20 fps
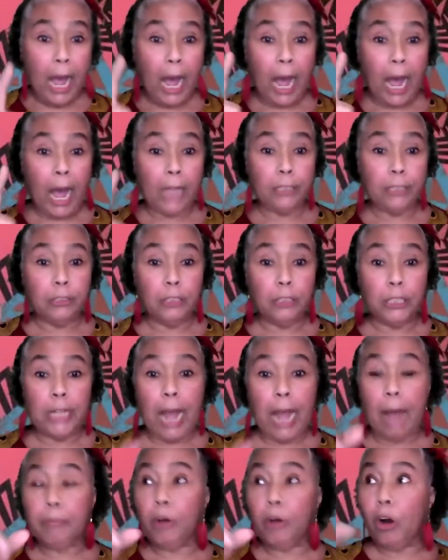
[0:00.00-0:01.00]
I you see,
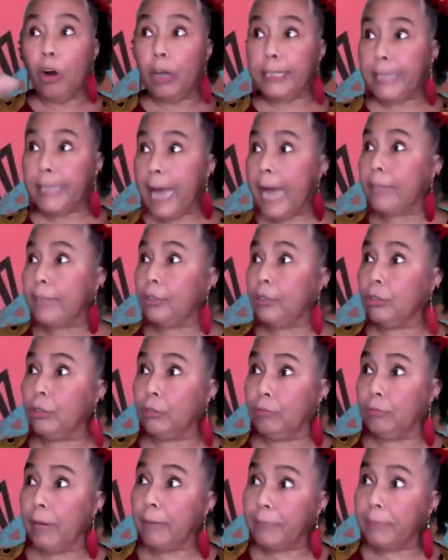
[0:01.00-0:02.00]
I'm going down to
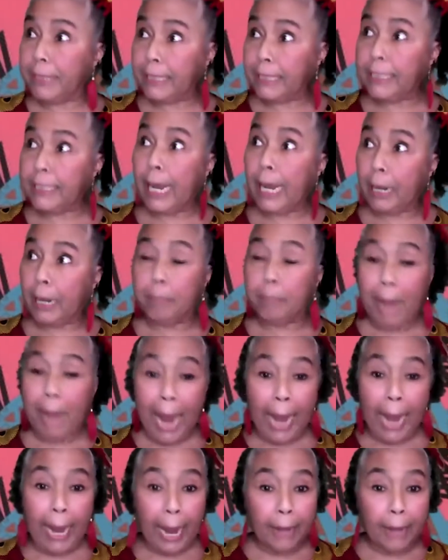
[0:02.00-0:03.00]
the river to take a
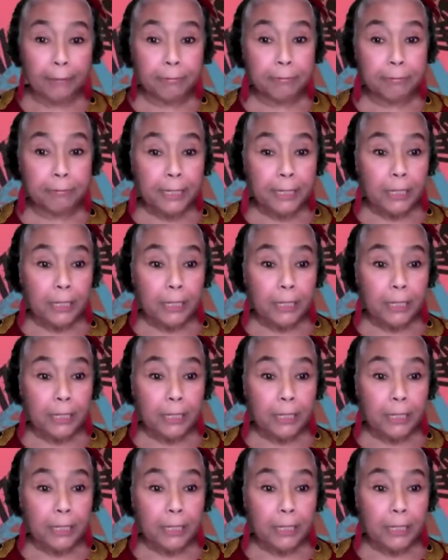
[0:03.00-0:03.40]
bath.